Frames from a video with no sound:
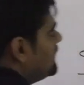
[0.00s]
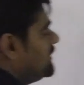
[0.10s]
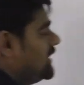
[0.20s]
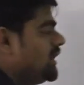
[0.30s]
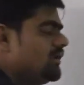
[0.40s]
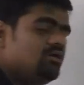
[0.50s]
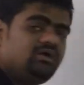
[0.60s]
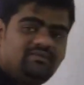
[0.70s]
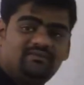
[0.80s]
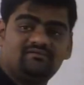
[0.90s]
Now
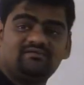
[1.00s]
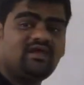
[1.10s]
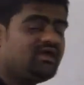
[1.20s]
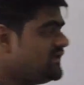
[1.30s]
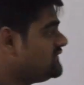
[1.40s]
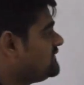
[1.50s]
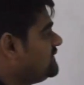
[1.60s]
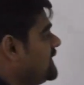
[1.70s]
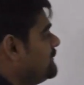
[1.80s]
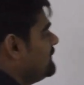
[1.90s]
in this case,
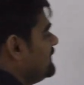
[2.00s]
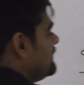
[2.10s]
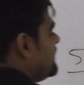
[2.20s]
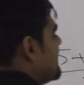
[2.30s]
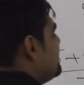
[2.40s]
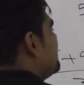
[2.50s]
can I say